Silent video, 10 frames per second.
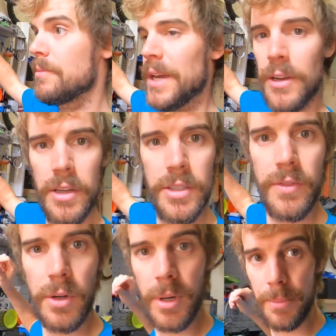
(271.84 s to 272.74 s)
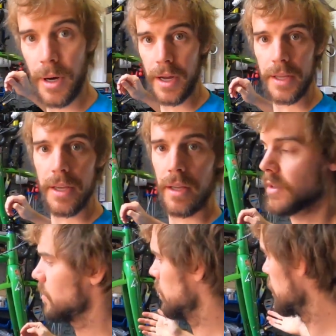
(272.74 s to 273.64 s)
you may notice I've got my bike
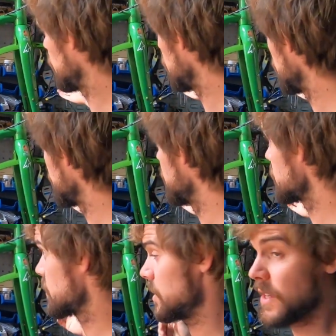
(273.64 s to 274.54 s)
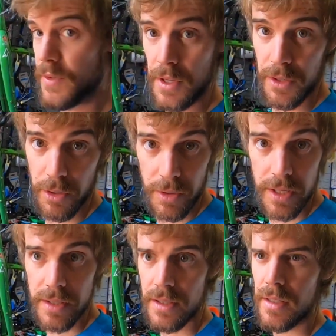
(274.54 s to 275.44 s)
on my workbench. If you can do
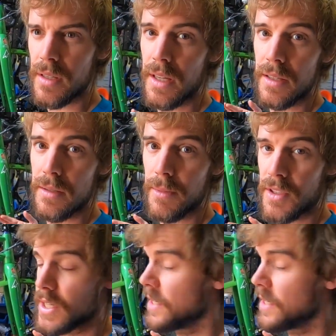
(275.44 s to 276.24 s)
this, it's much